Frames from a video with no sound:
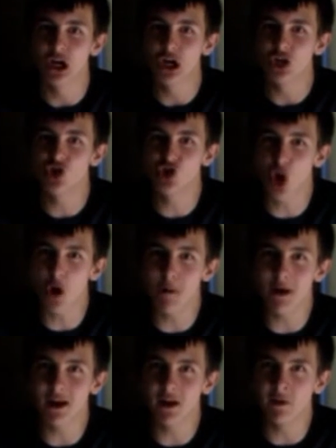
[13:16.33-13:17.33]
so
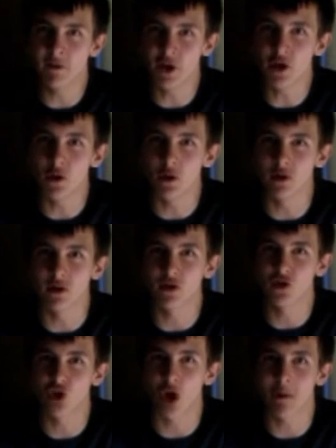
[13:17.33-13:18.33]
many views and
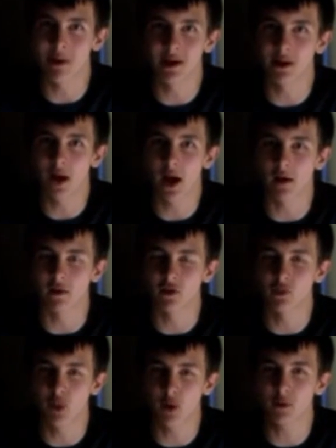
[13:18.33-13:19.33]
so many likes. It's
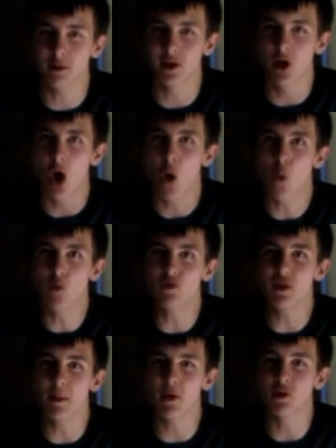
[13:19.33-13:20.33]
probably one of
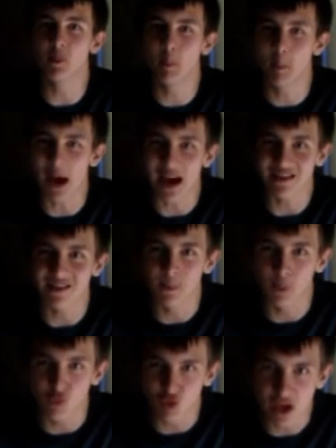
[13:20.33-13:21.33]
the most best
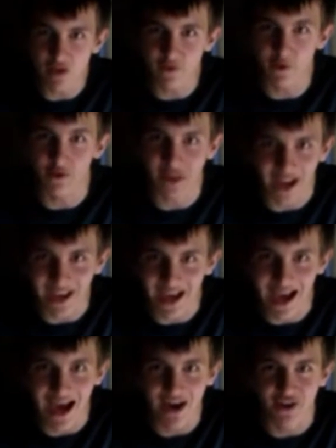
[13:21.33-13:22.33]
previews that I
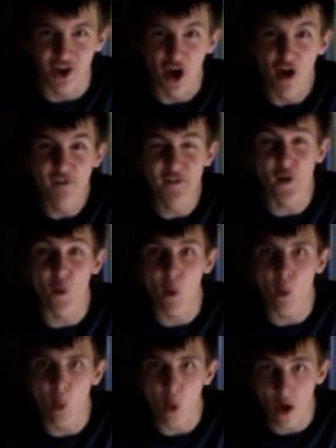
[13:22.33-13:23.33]
had for
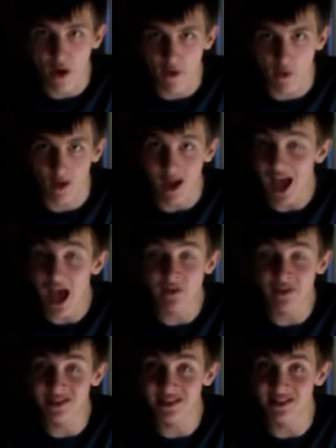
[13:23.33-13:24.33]
a while,
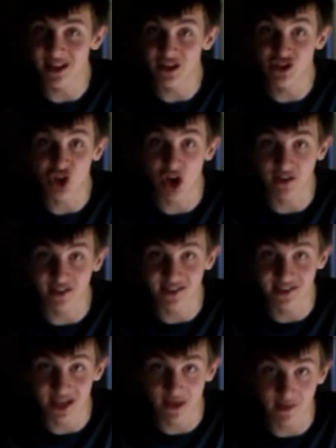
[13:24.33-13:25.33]
ever since I started
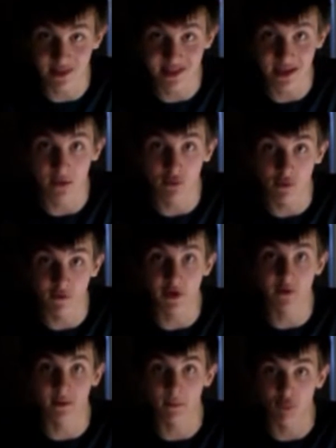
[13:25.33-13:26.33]
Series 10
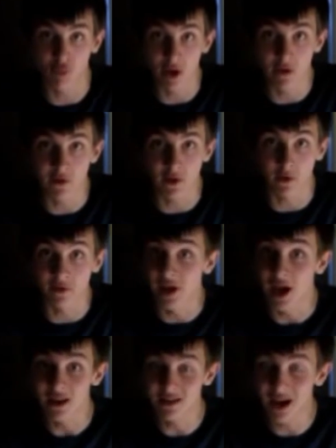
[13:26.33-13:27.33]
reviews and previews.
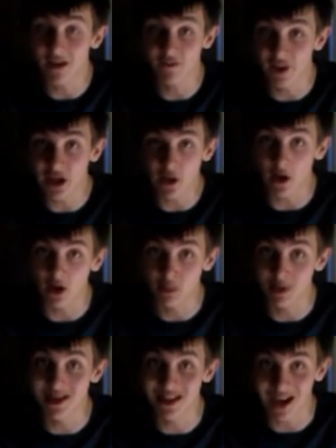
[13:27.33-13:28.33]
That video has
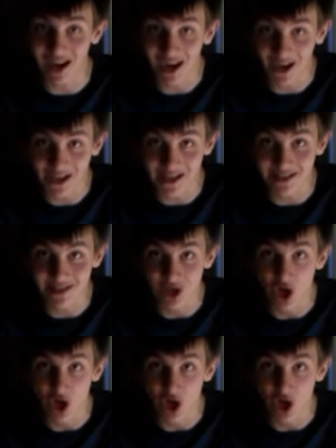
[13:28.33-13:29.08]
been the highest